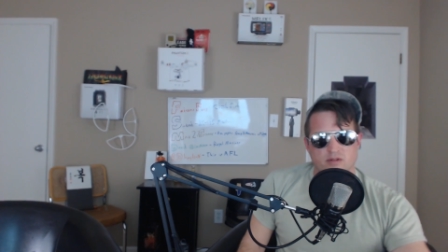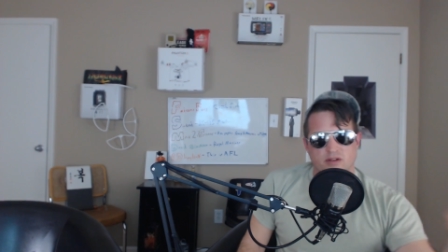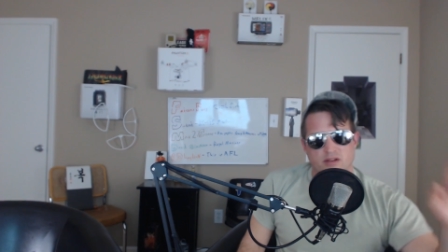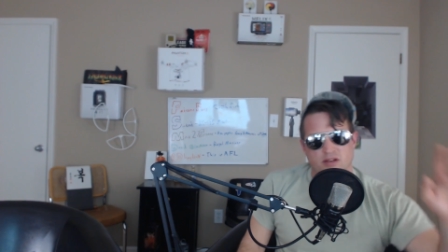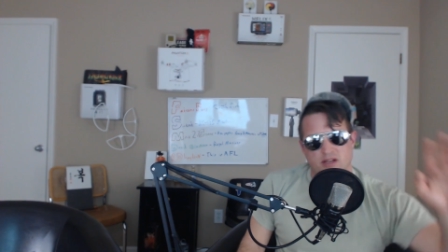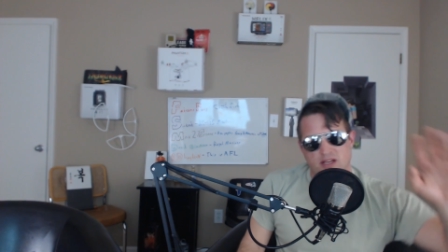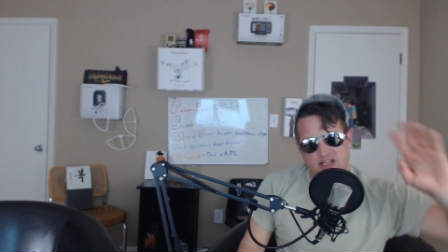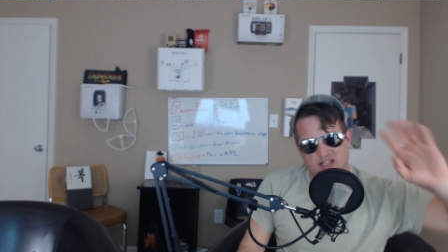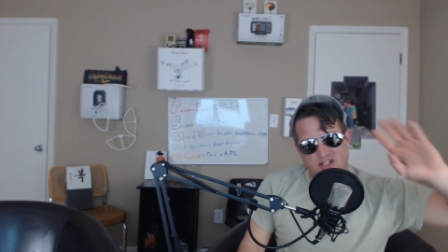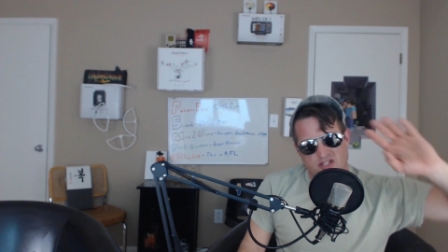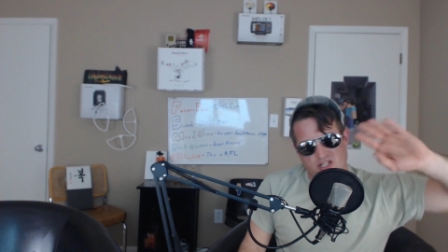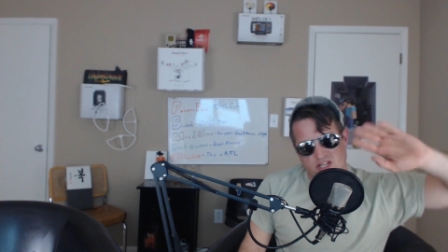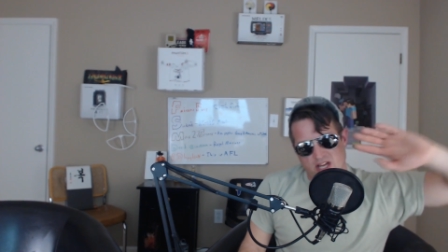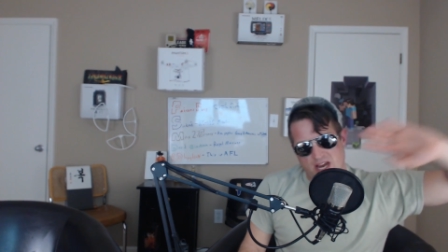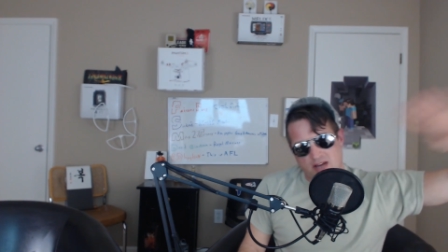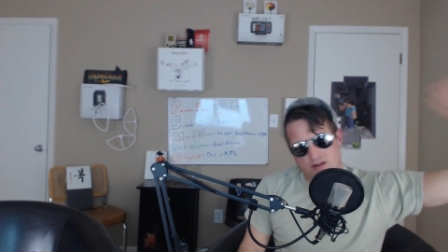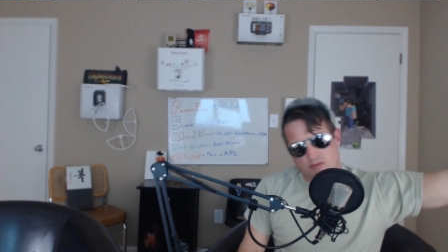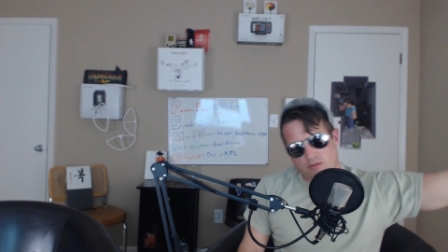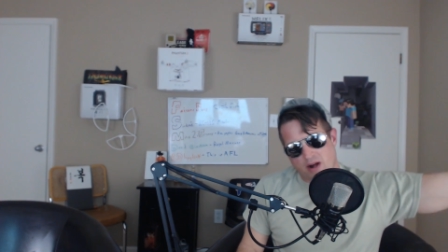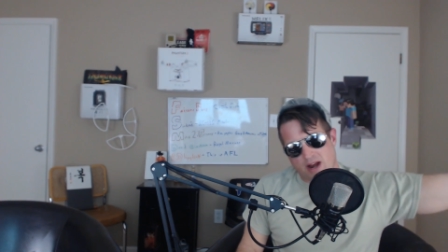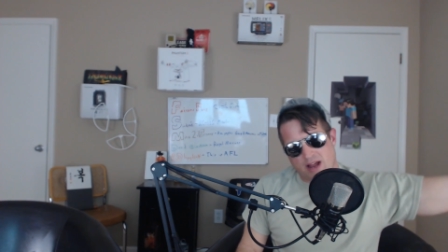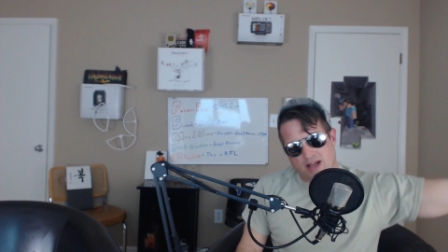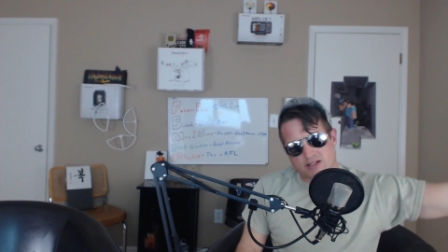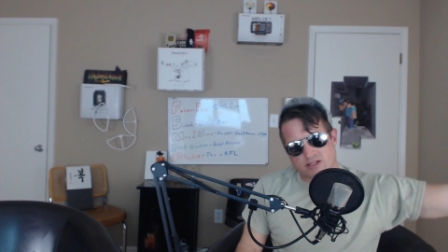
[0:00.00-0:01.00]
insane
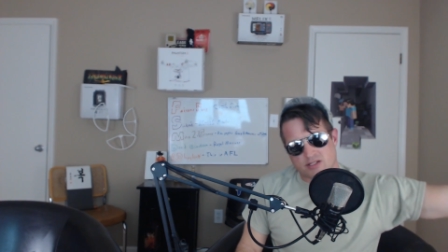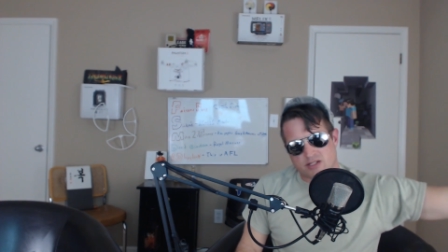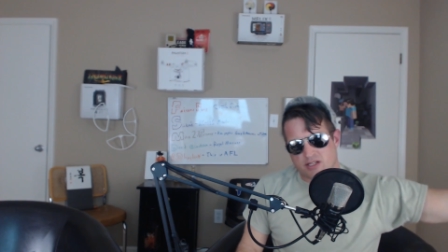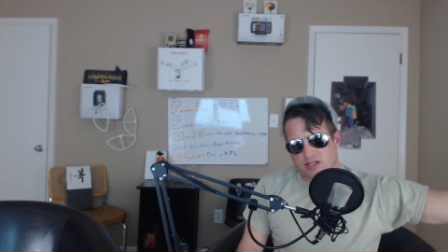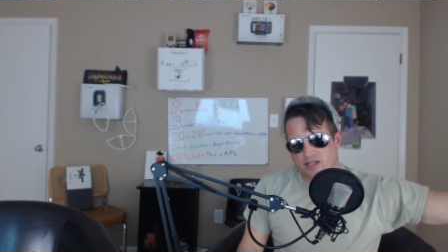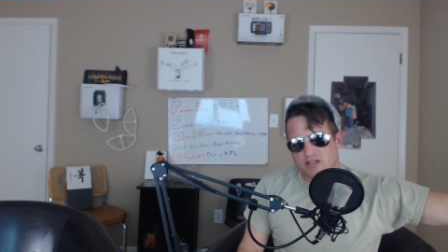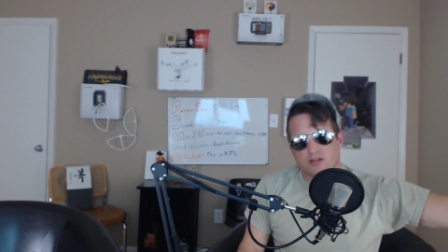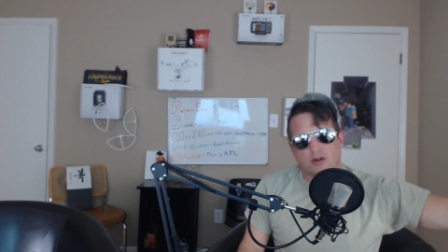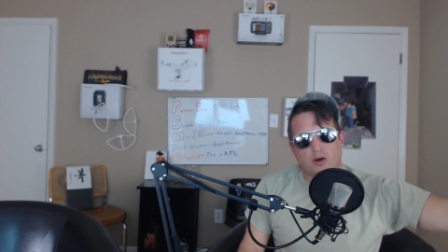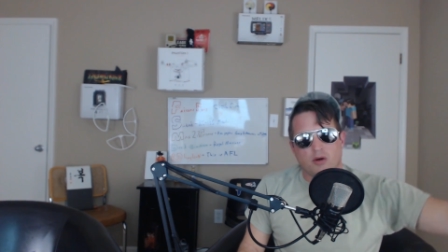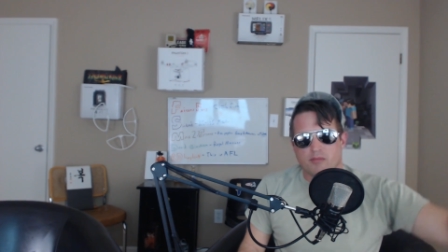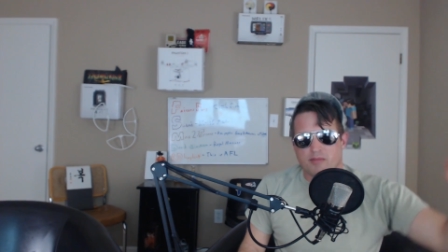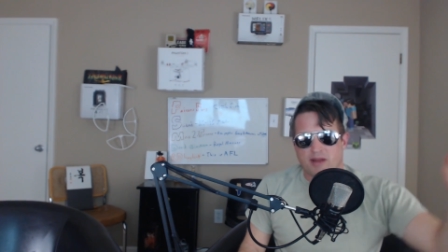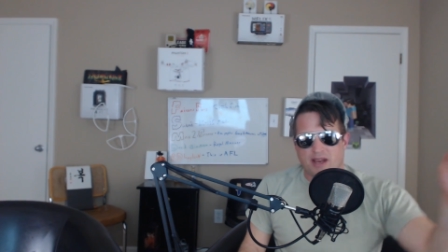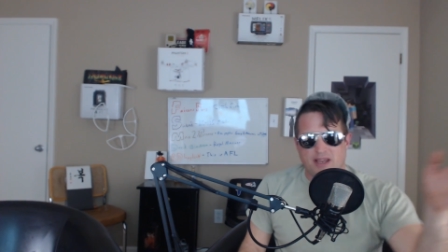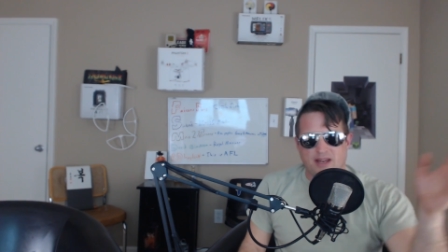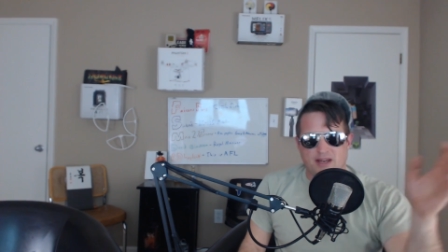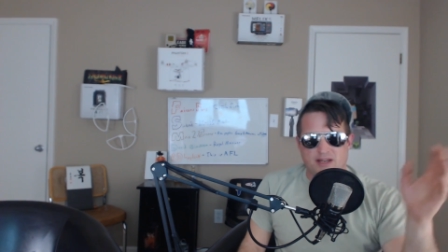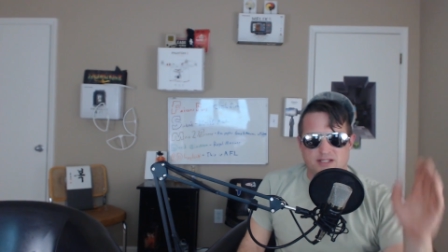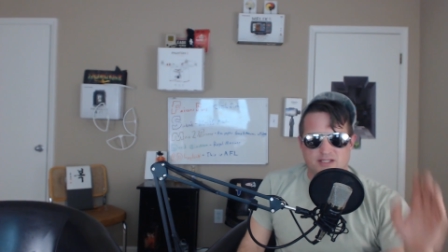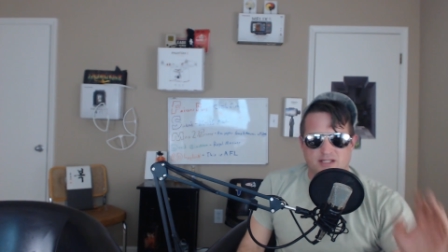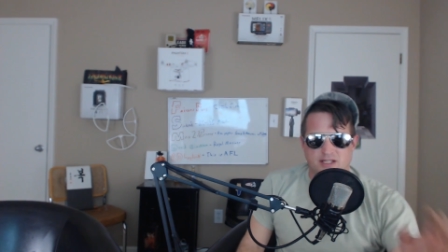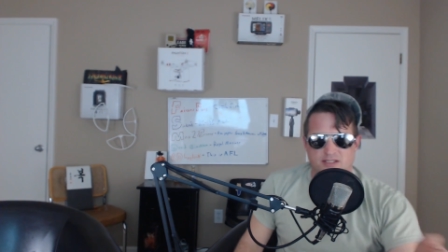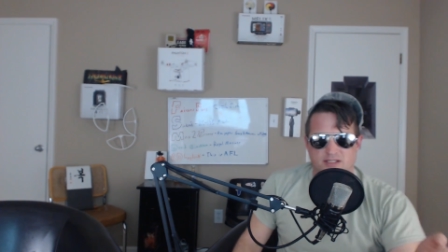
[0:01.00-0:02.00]
rants that don't make any
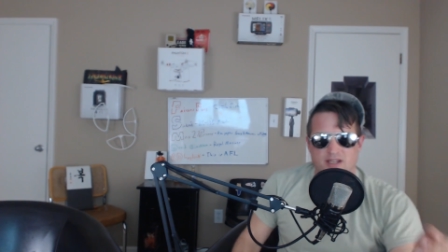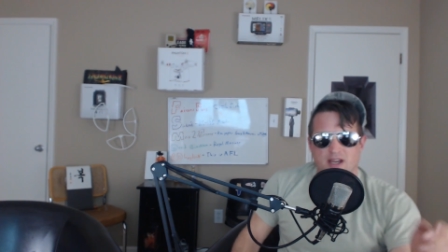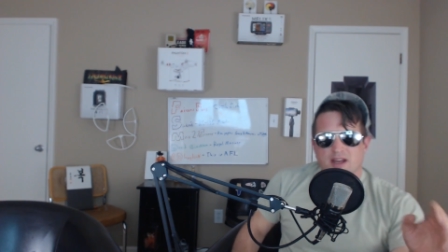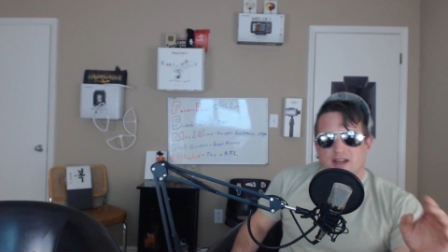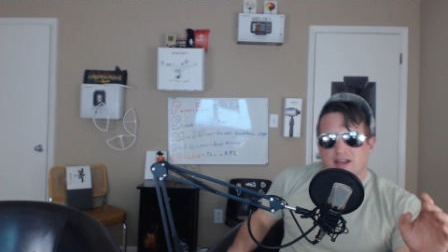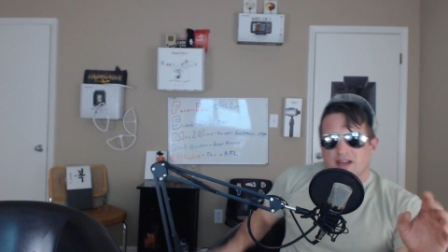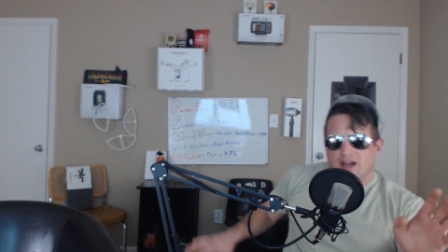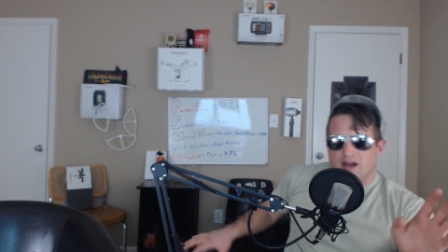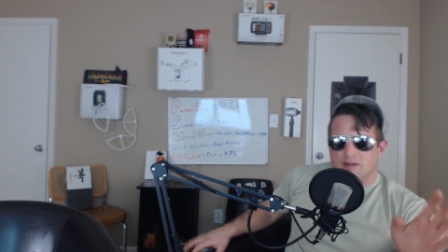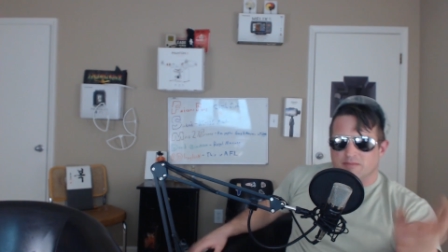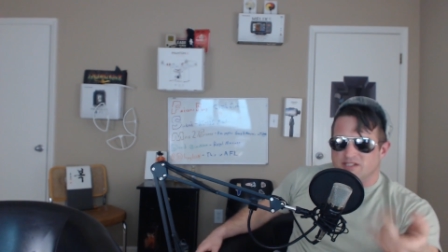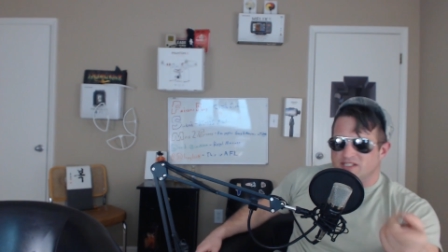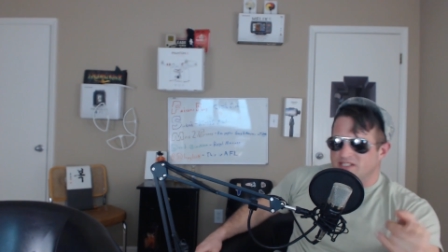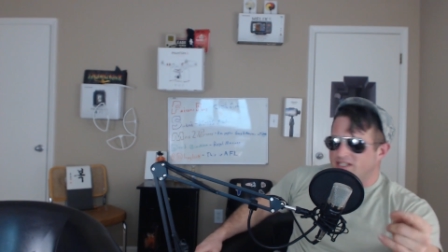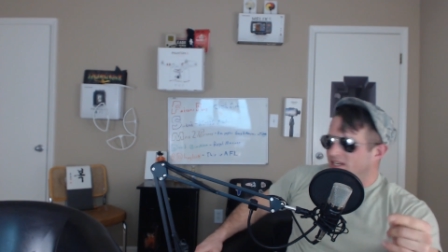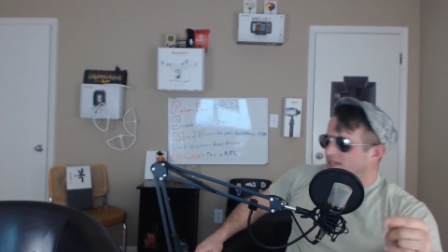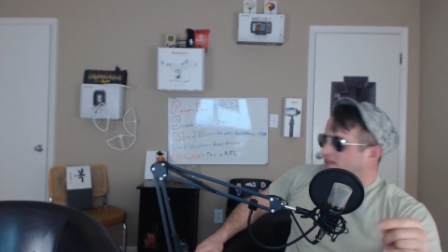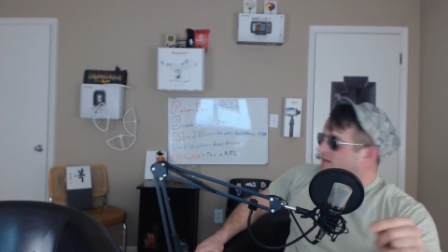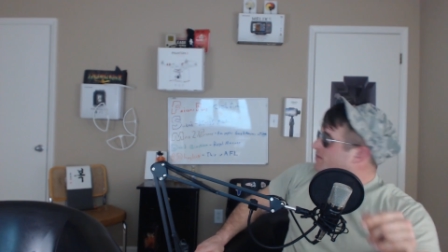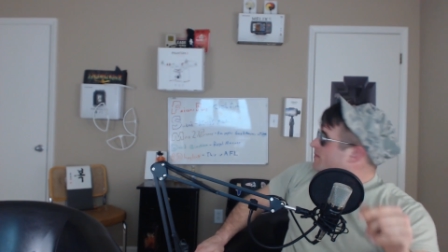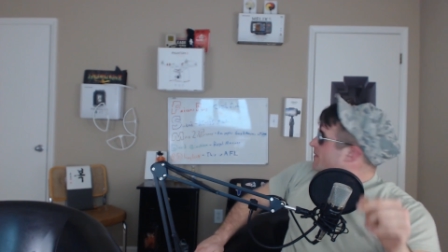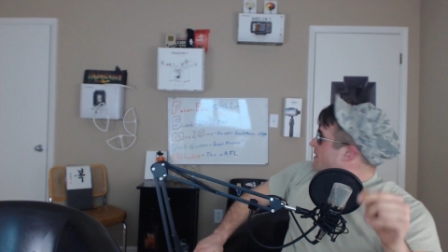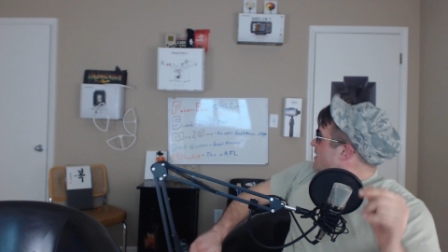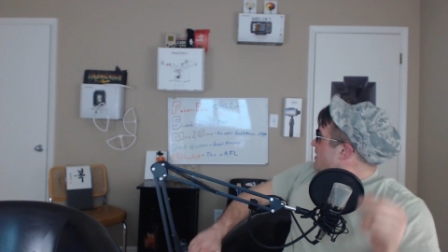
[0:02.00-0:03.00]
sense. I'm just kidding.
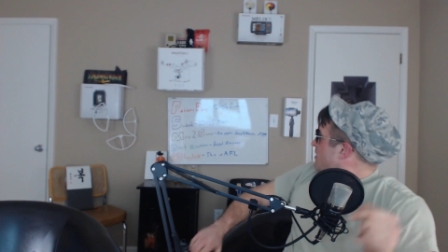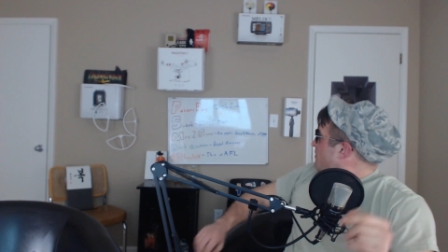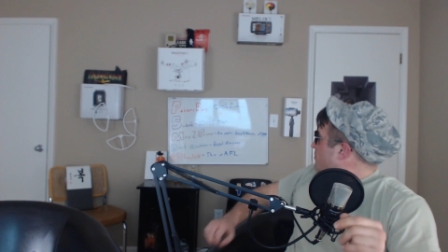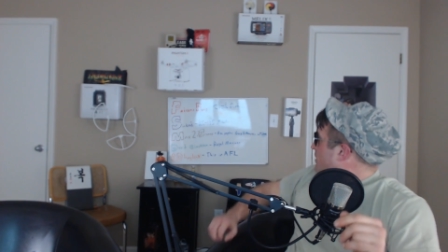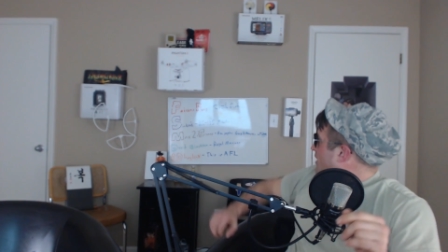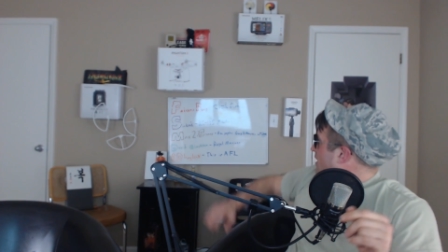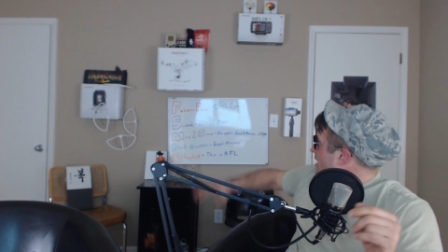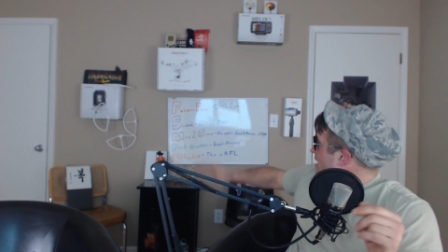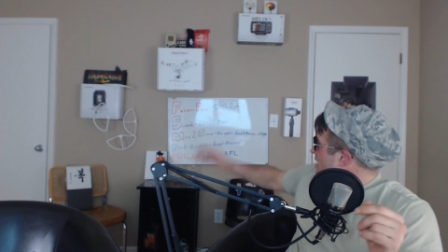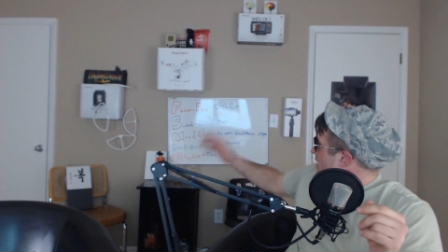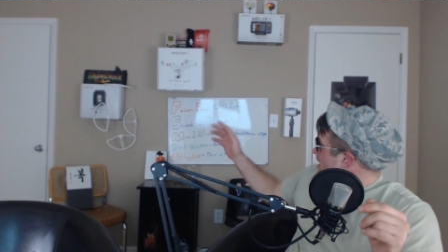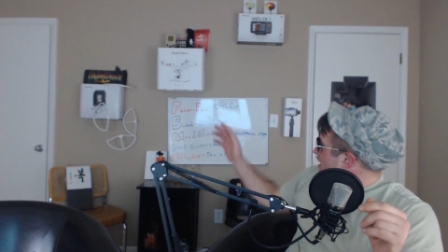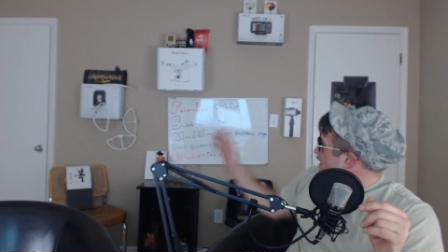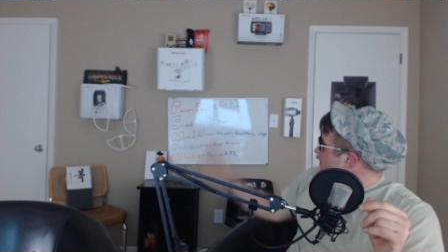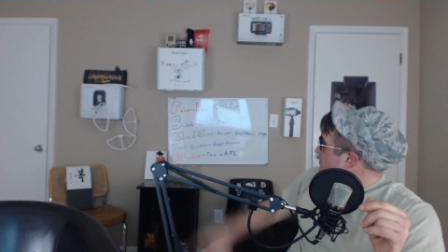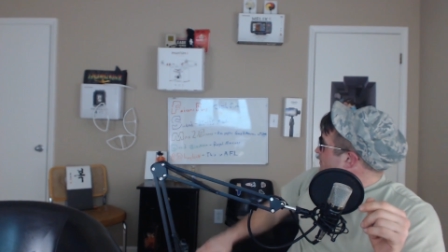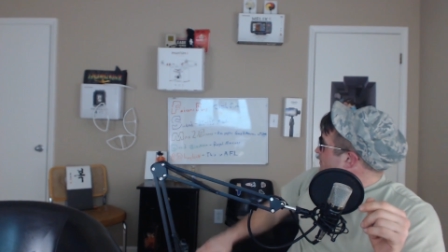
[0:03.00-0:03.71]
But um,